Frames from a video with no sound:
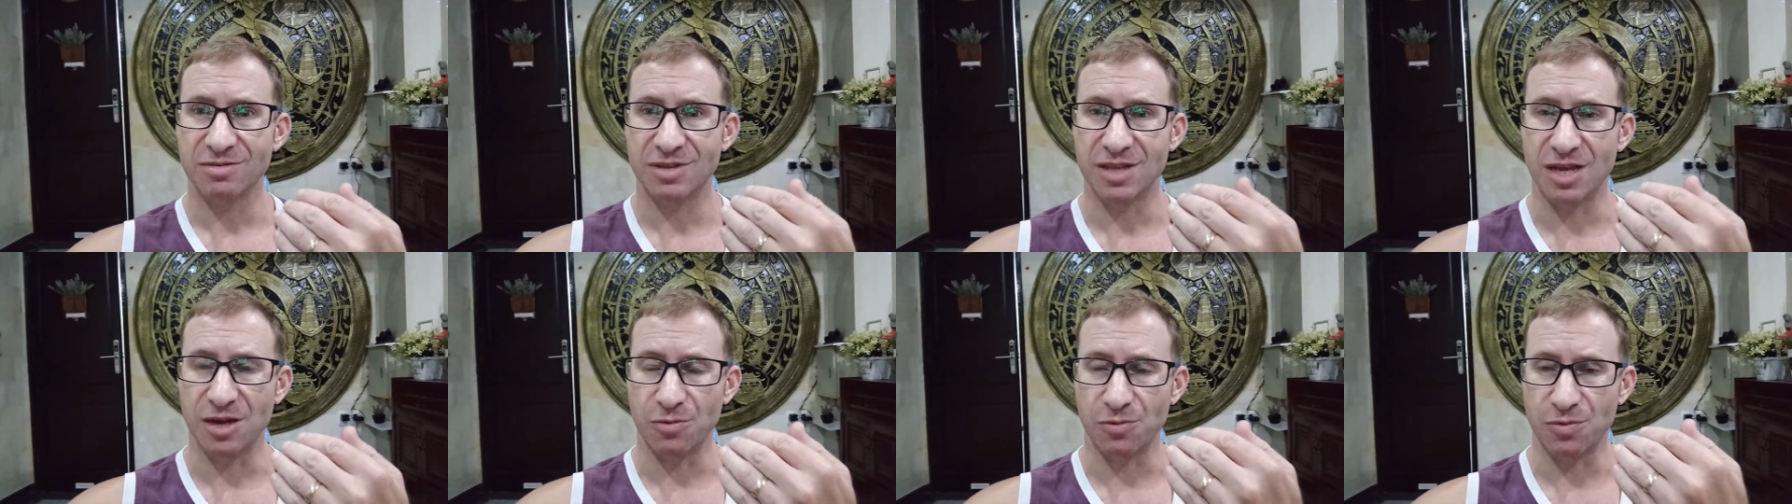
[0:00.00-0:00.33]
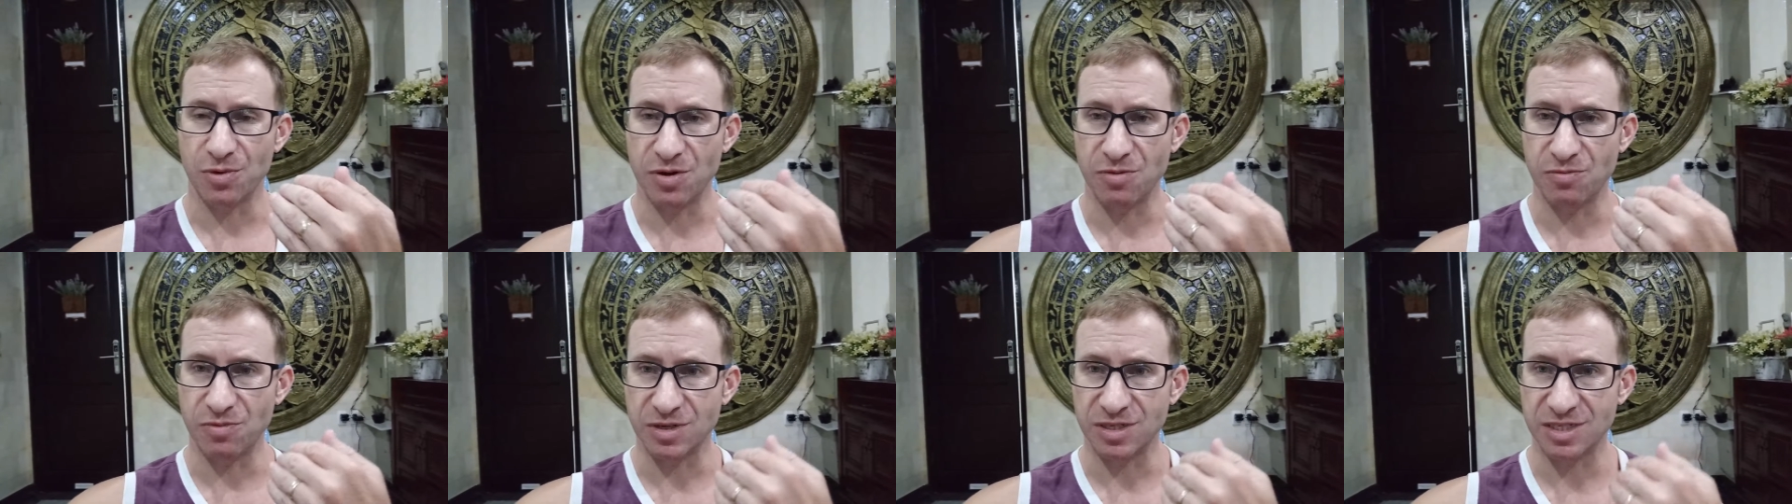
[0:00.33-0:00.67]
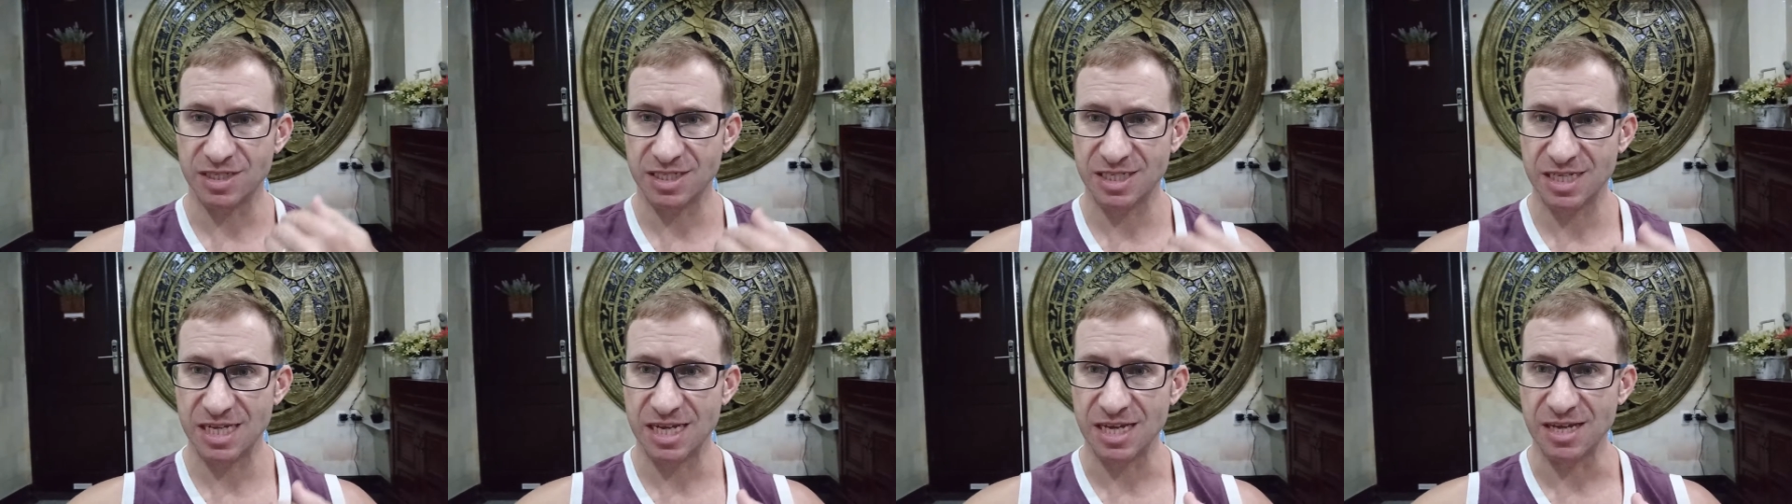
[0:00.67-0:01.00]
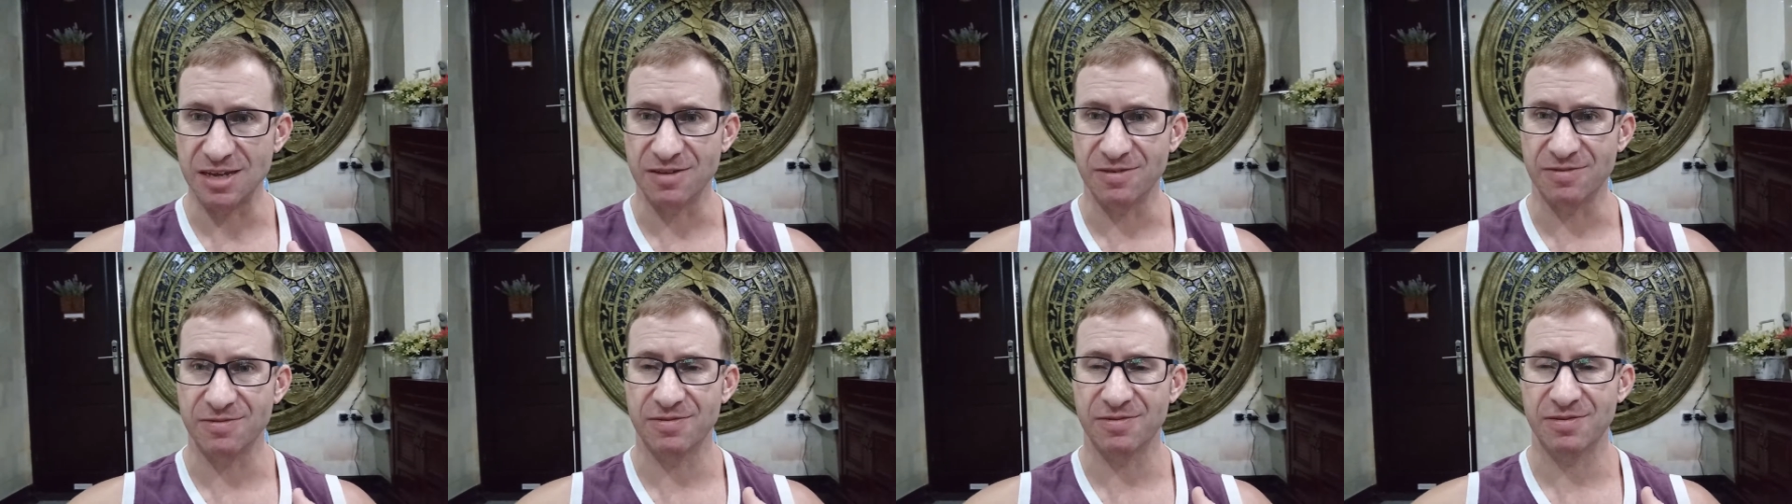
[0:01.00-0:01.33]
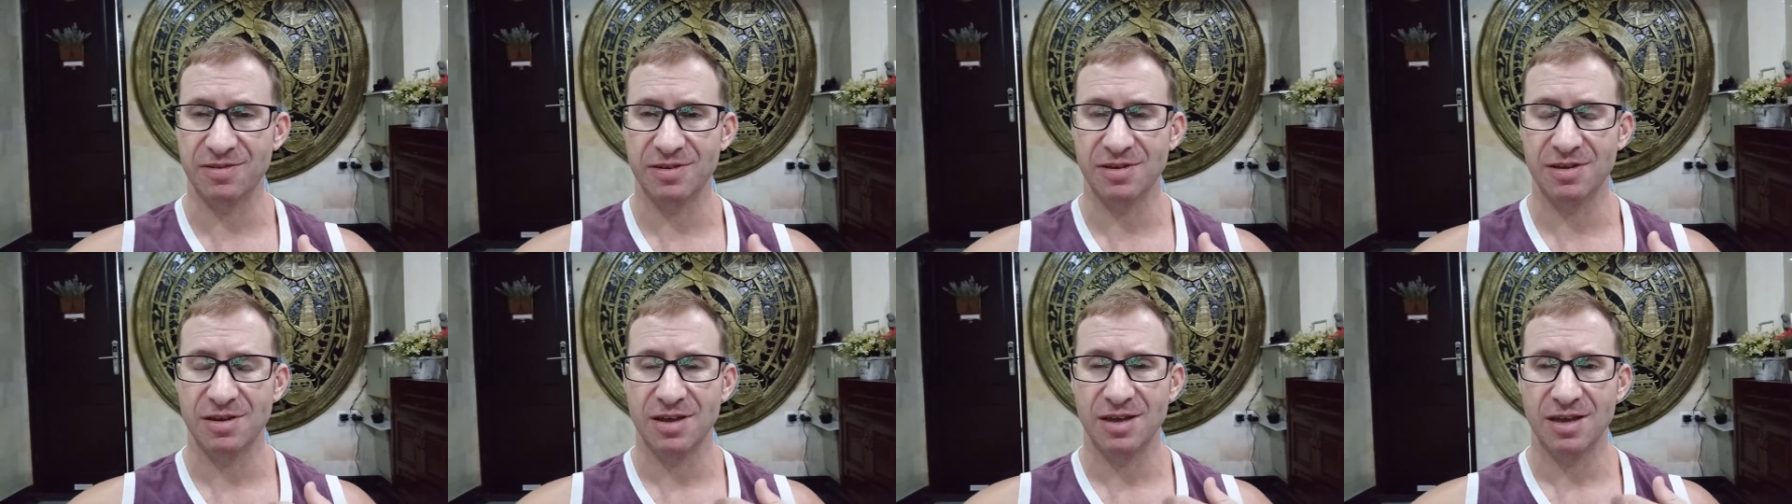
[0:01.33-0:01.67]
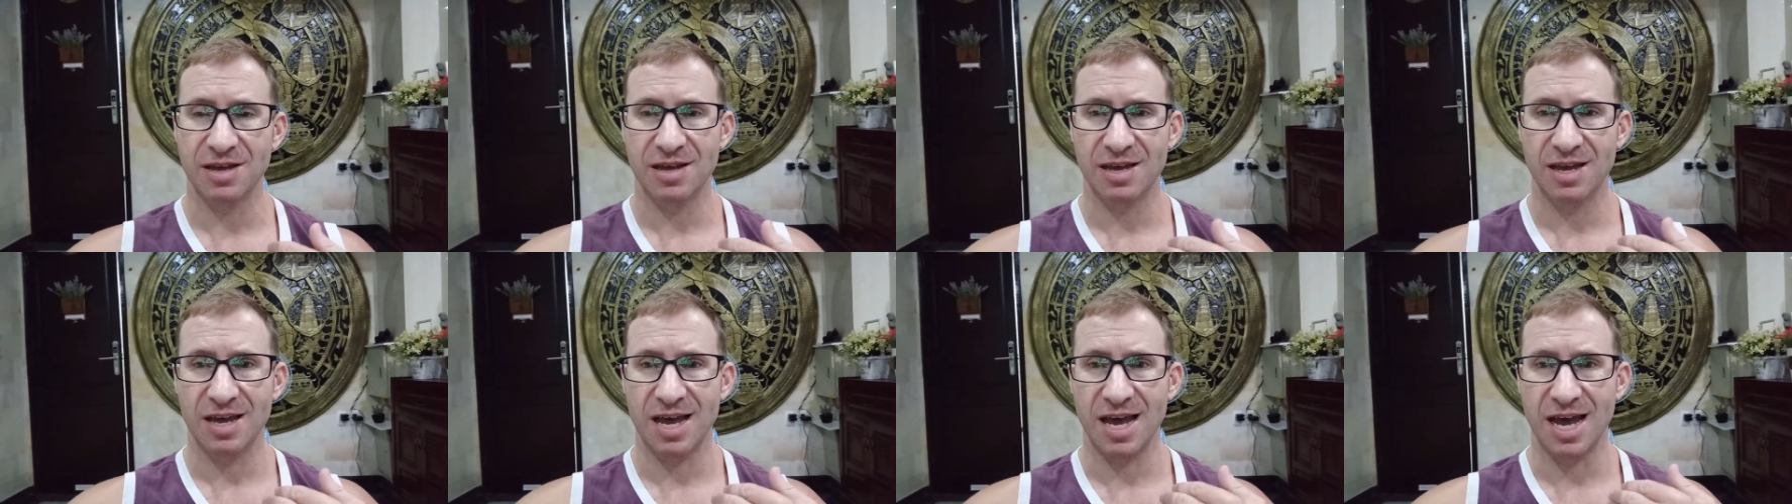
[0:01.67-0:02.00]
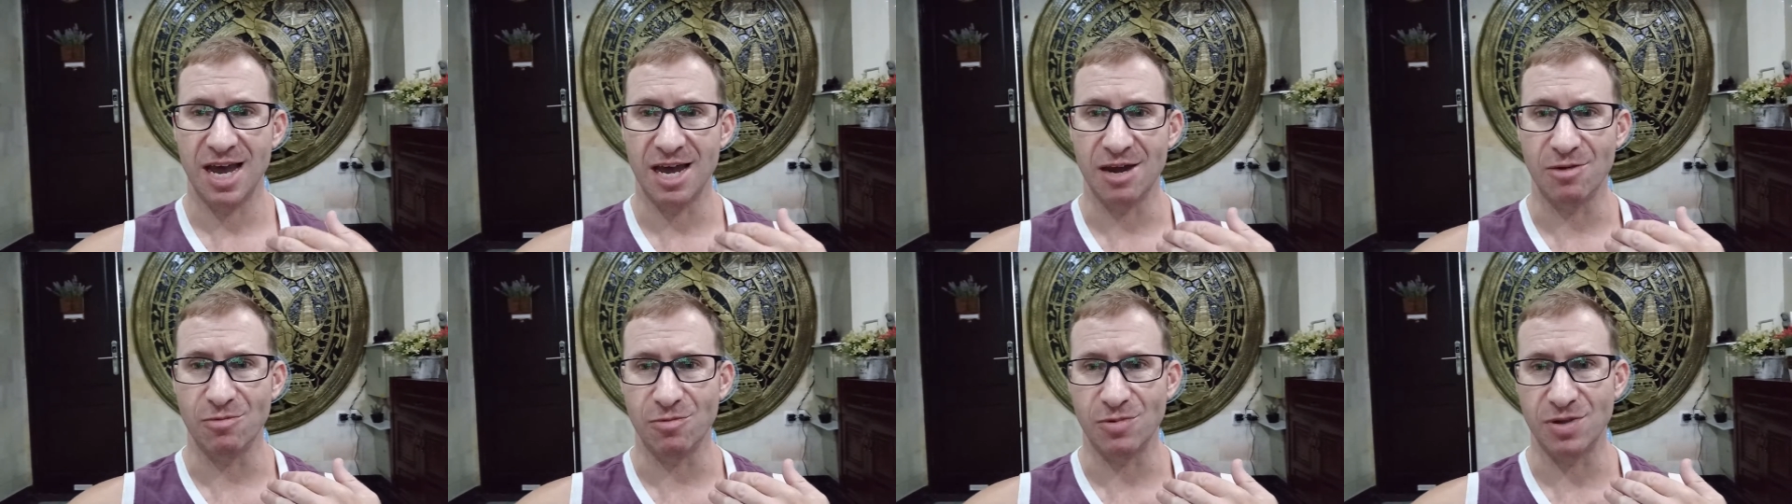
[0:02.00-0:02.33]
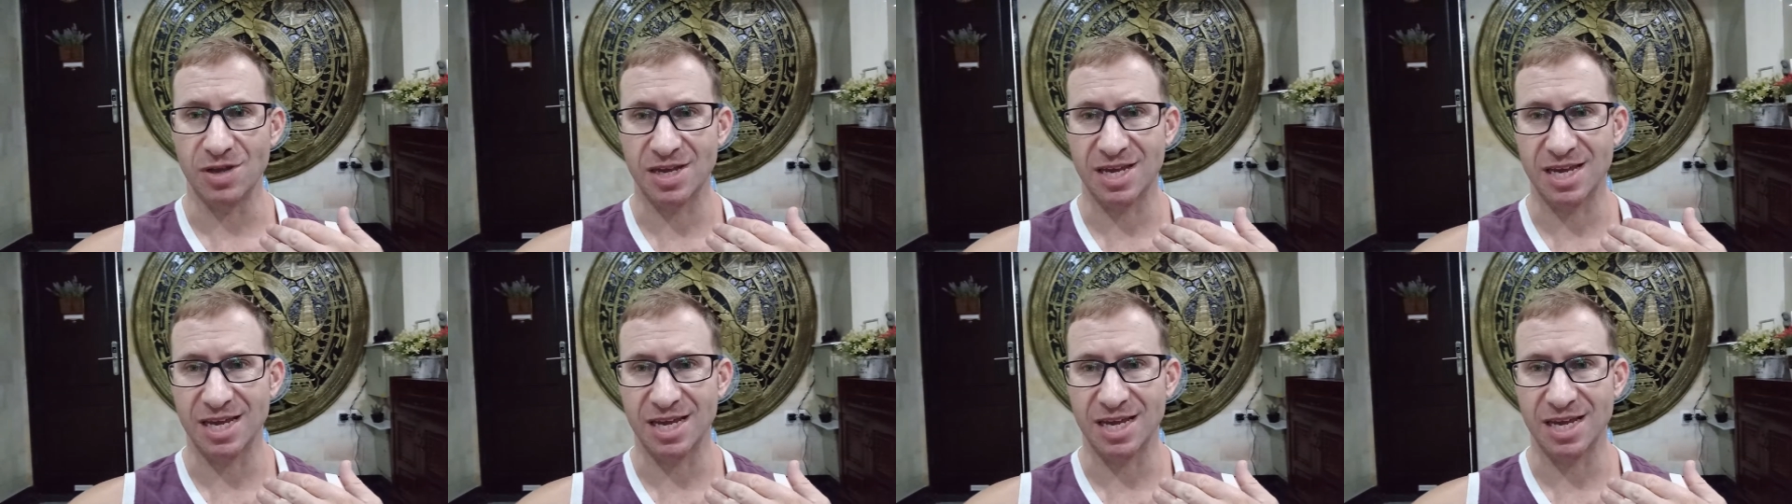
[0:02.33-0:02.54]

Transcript: that we receive and we